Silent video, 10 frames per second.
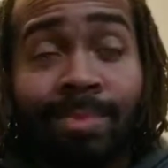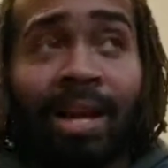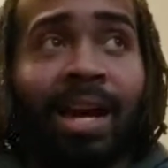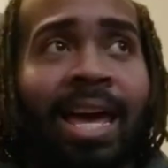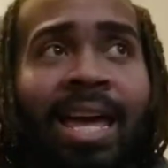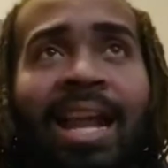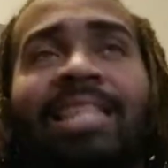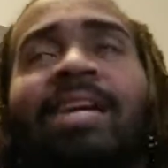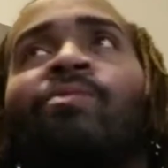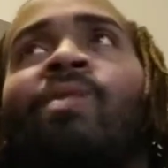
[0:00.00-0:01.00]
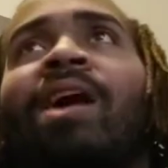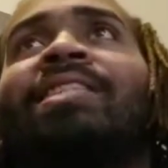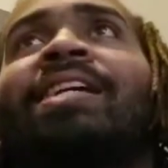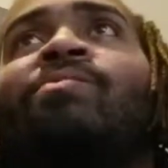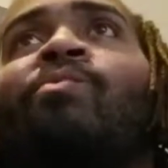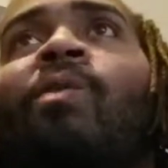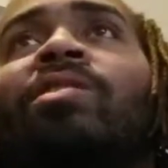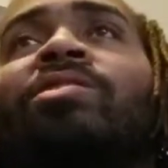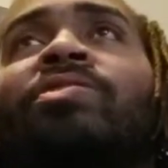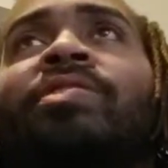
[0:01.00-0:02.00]
and I think Wall
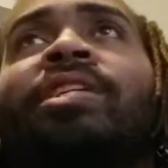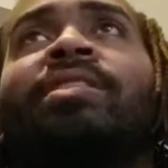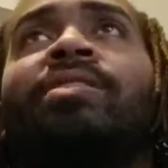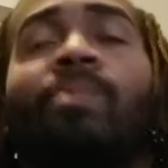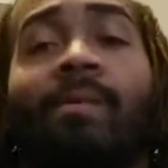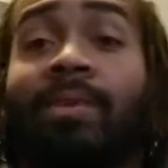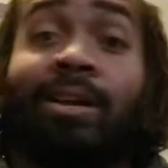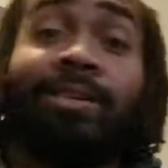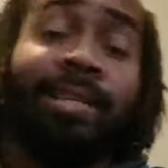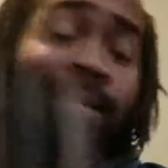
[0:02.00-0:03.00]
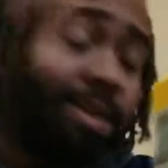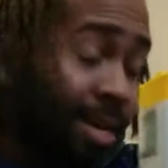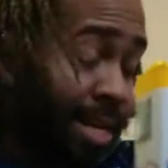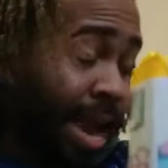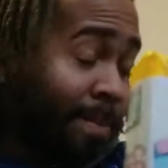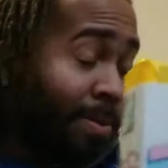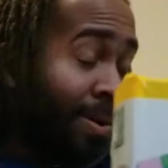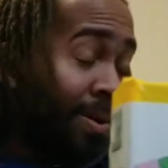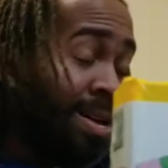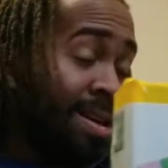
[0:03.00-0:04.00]
Street, the one with like Leonardo
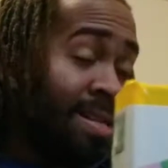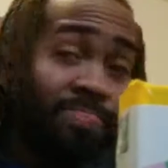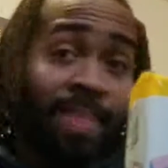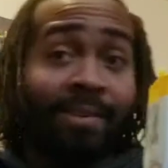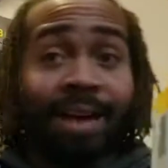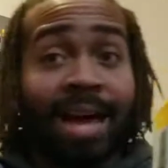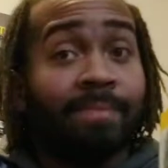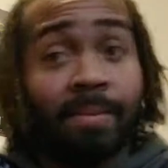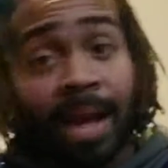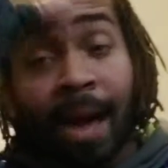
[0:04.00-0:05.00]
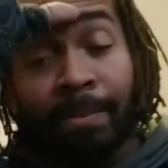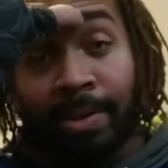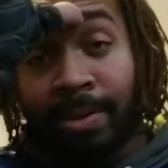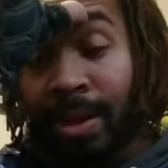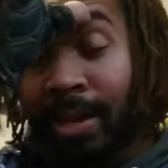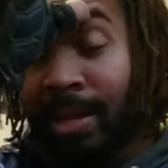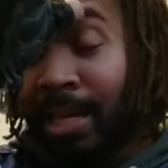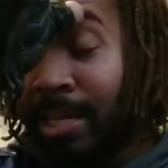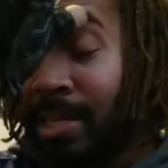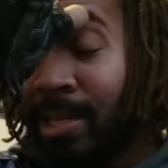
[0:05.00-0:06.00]
DiCaprio, that would have to be Monopoly at
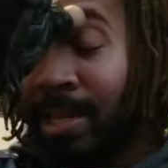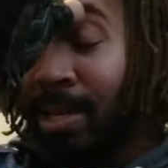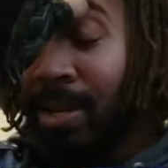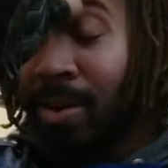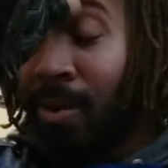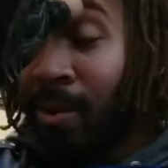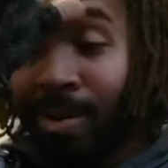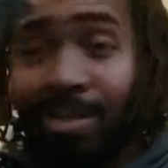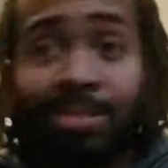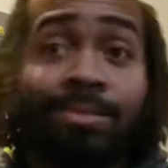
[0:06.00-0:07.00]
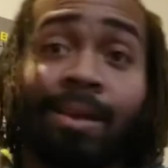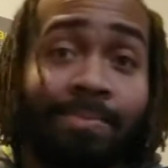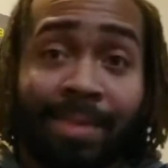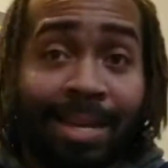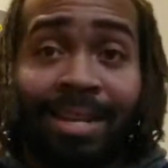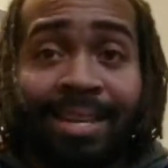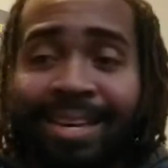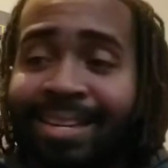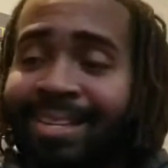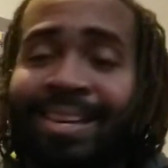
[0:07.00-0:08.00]
least, or something.
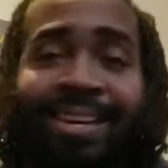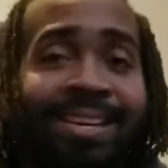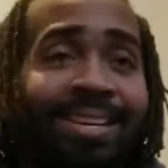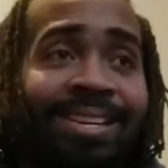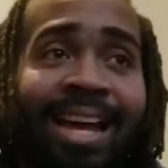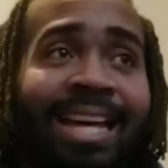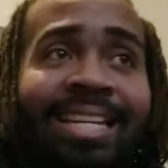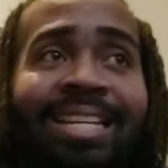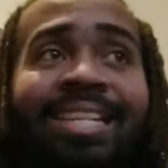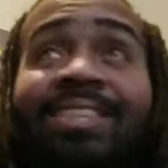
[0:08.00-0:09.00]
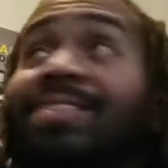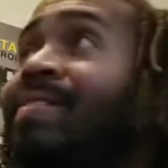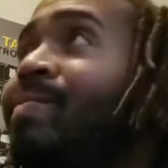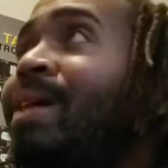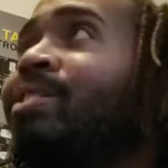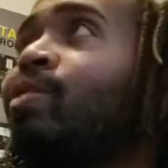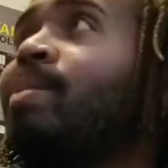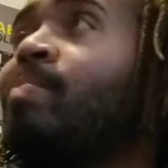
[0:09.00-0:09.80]
Like we got too many